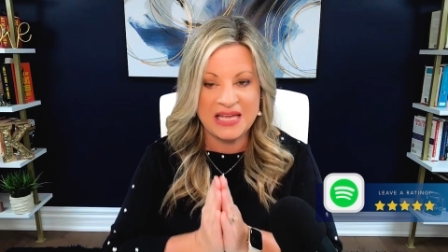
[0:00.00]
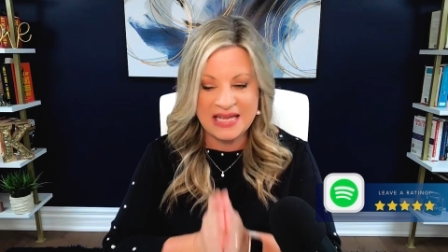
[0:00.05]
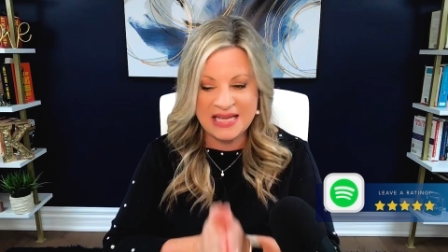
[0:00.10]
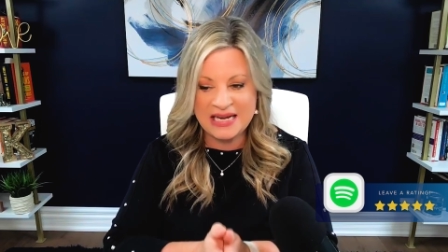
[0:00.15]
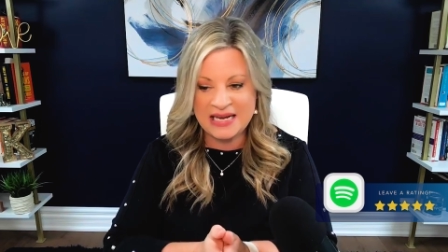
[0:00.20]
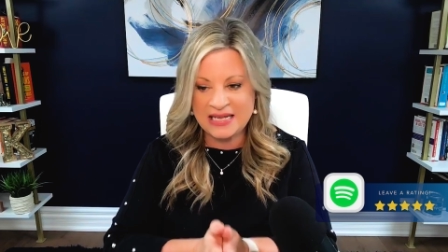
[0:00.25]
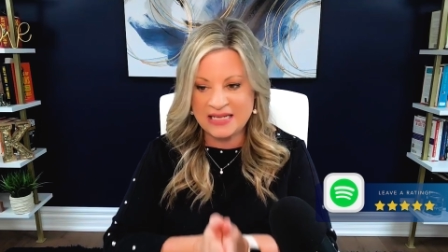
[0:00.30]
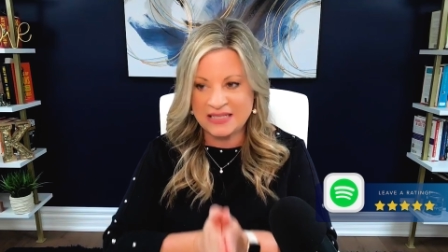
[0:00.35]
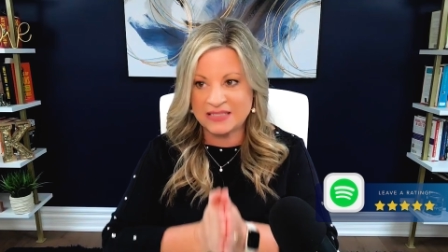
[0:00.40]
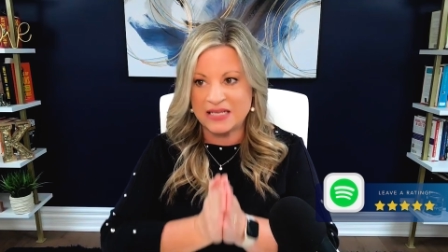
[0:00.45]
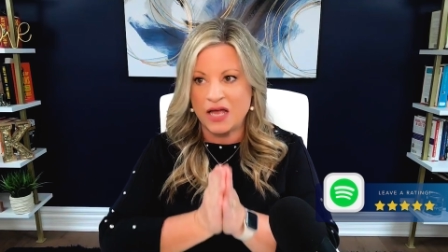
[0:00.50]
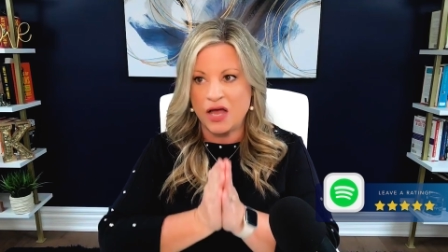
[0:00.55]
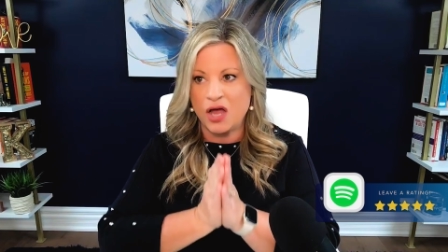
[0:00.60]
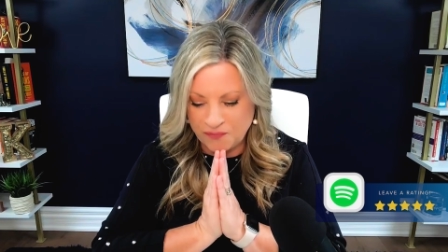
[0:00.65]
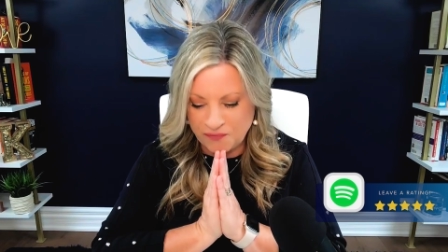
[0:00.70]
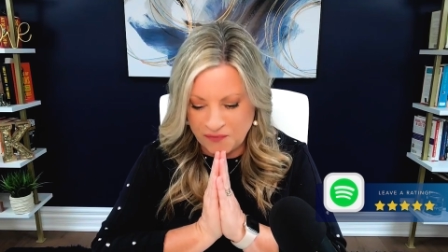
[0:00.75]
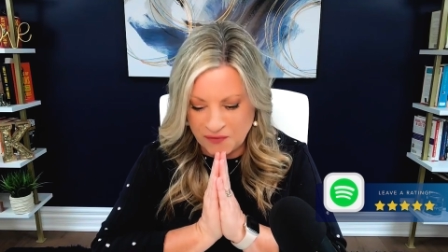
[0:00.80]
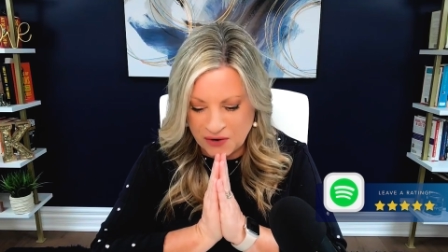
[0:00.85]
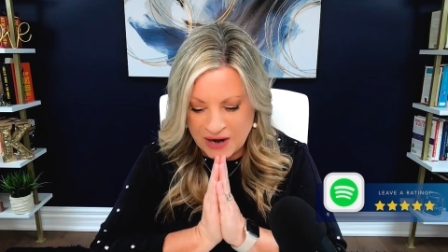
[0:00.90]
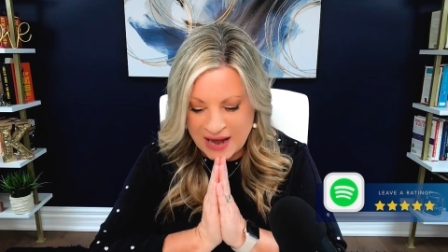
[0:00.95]
It is
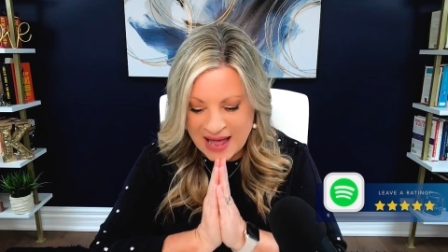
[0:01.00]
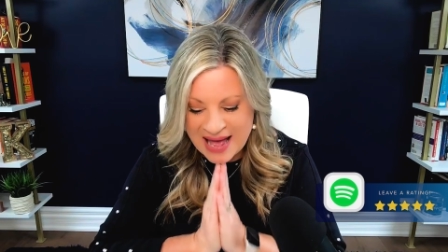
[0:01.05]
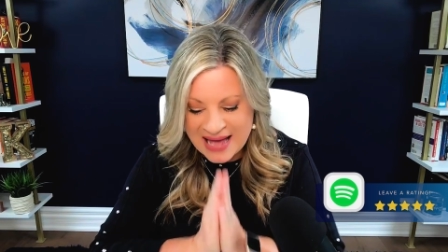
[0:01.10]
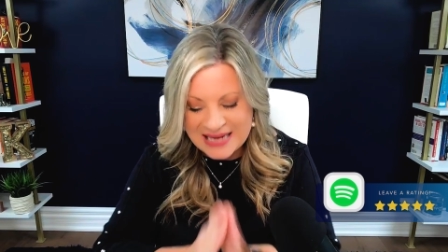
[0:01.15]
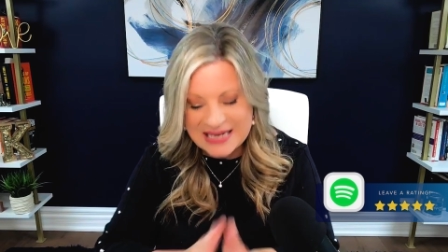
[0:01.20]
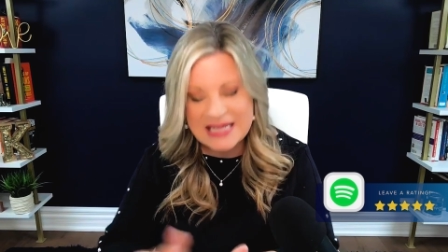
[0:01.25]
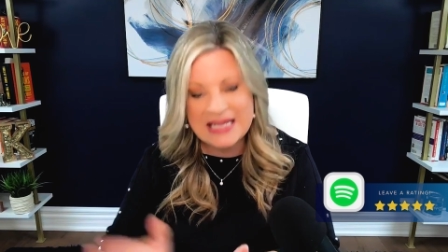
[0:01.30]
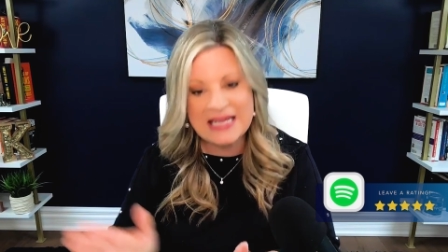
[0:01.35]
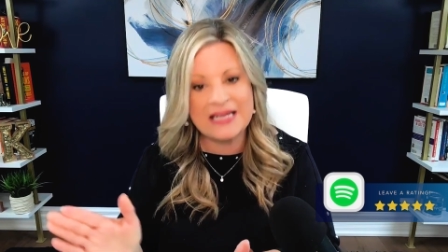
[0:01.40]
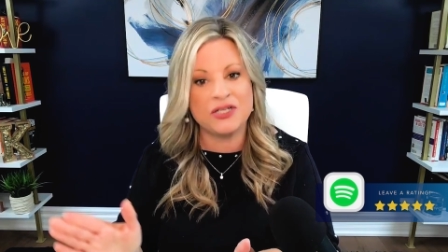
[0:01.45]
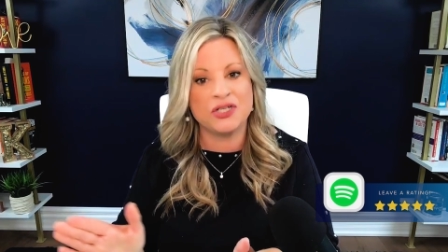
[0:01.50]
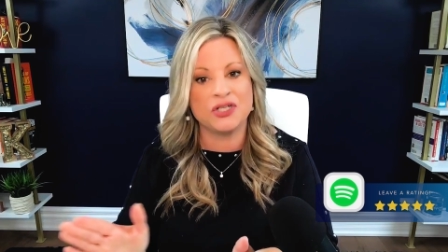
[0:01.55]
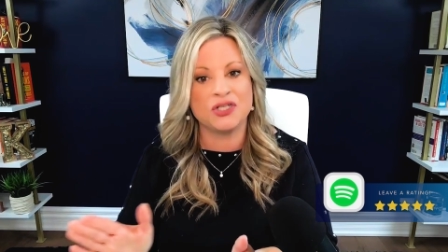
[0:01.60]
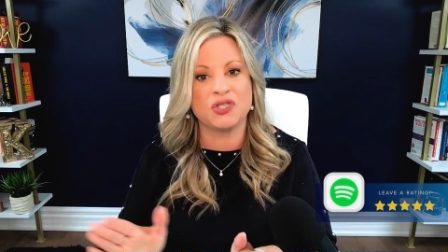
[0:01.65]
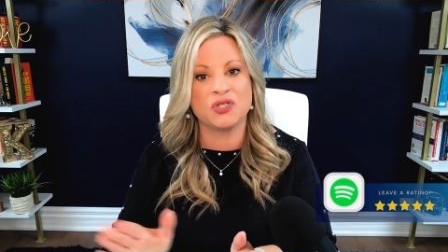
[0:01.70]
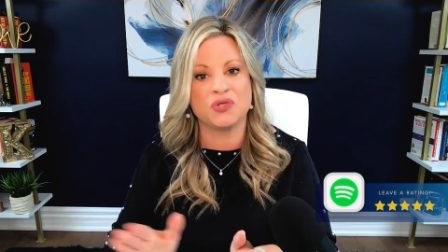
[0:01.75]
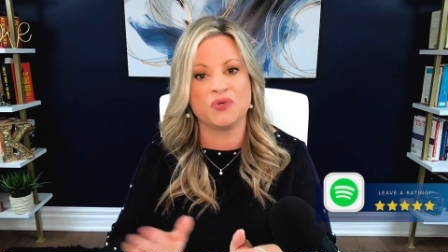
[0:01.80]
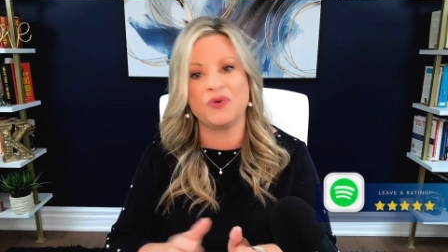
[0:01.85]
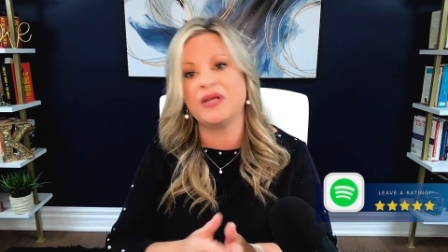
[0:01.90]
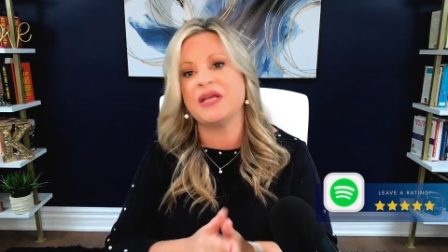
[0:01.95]
for any
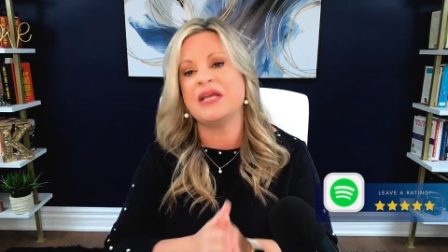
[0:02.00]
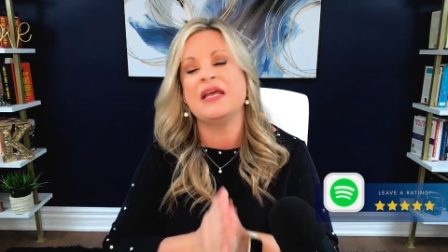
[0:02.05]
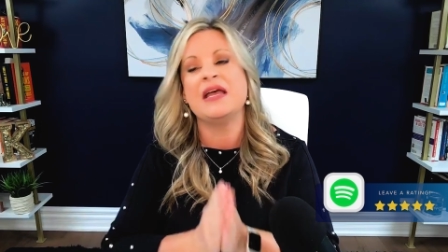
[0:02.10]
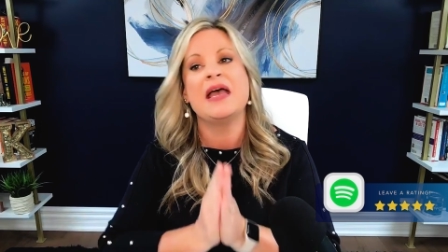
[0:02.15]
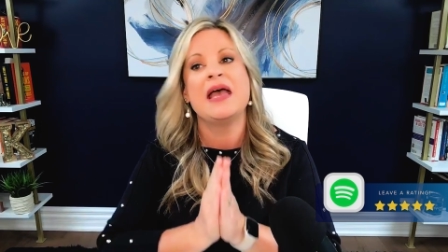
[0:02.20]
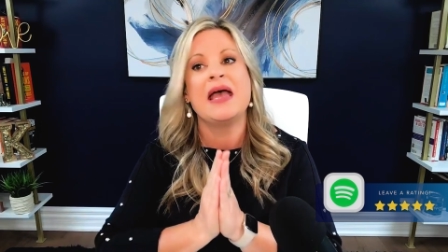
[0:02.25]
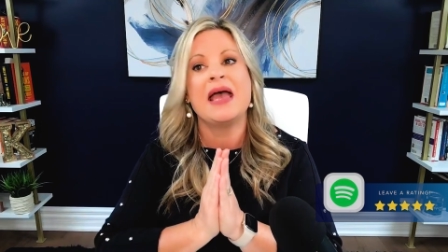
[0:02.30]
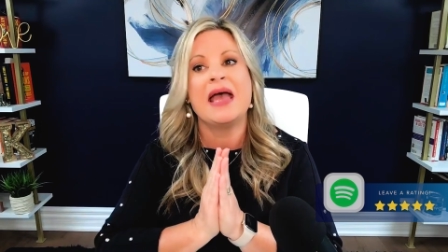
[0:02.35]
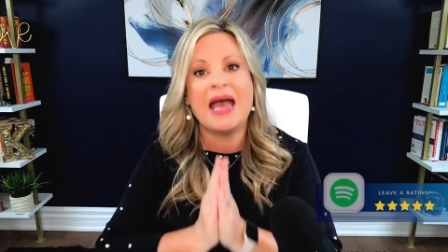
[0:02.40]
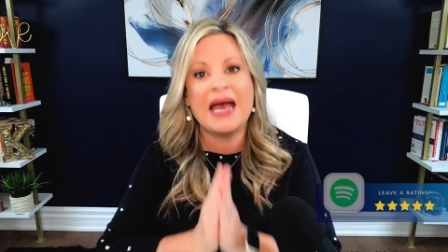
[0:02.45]
industry,